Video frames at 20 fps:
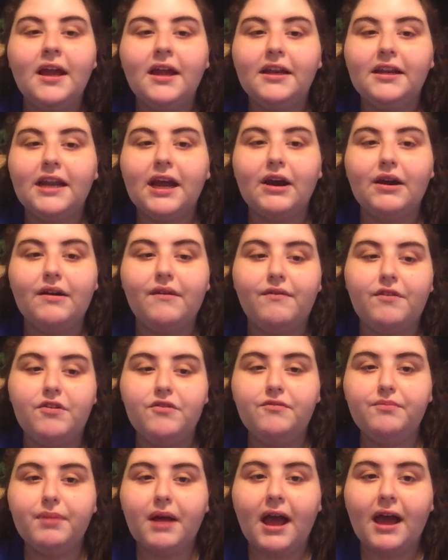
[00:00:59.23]
Now, if
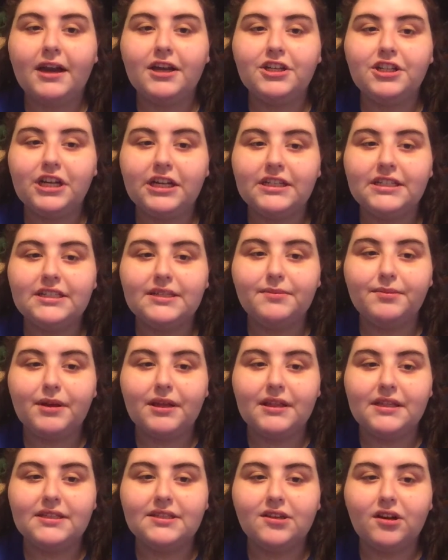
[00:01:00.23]
you've had a chance to play
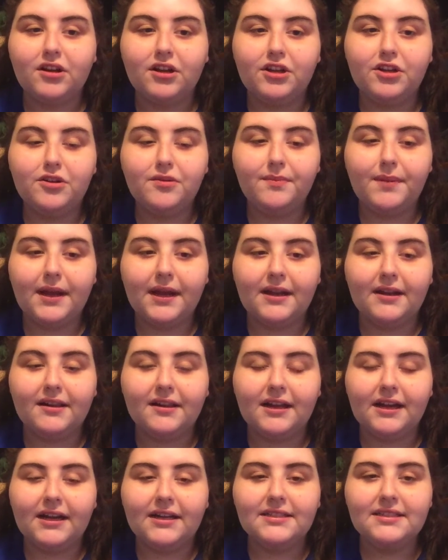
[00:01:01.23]
this song in your band
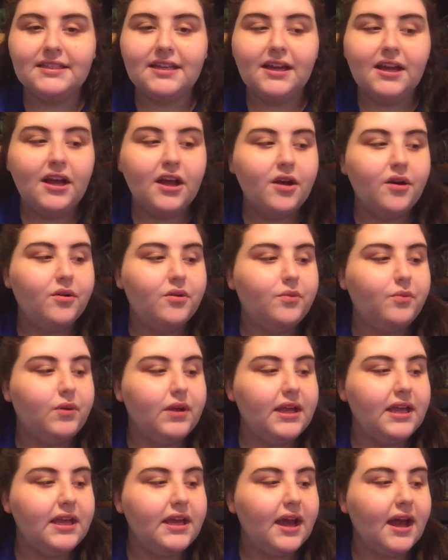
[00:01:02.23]
class,
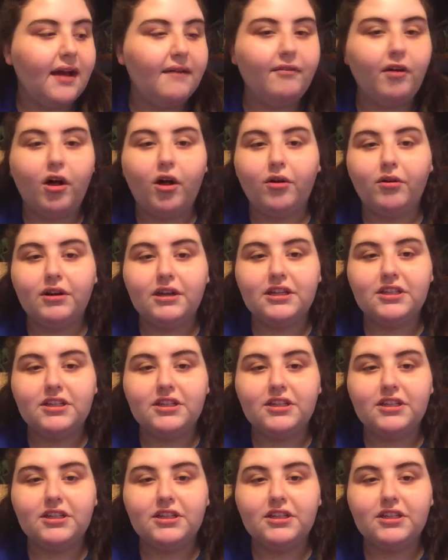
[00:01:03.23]
we have already